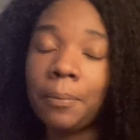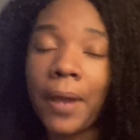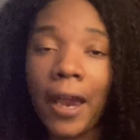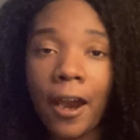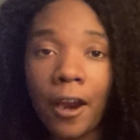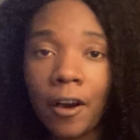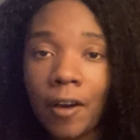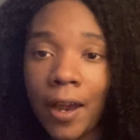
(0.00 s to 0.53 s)

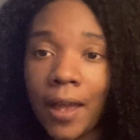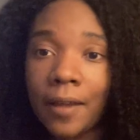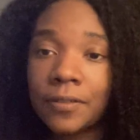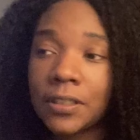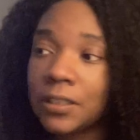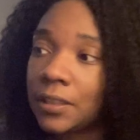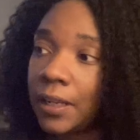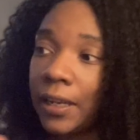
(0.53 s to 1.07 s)

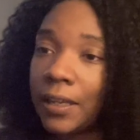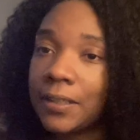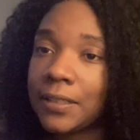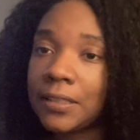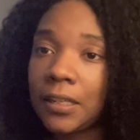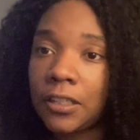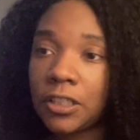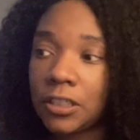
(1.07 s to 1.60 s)
paragraphs, and like I
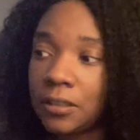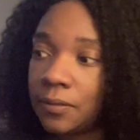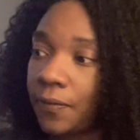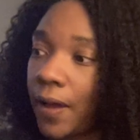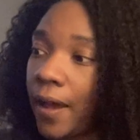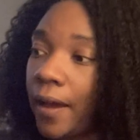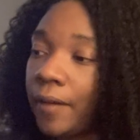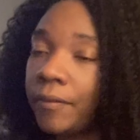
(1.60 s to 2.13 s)
said, she's
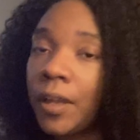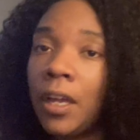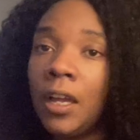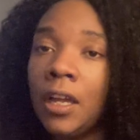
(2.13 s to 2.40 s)
5.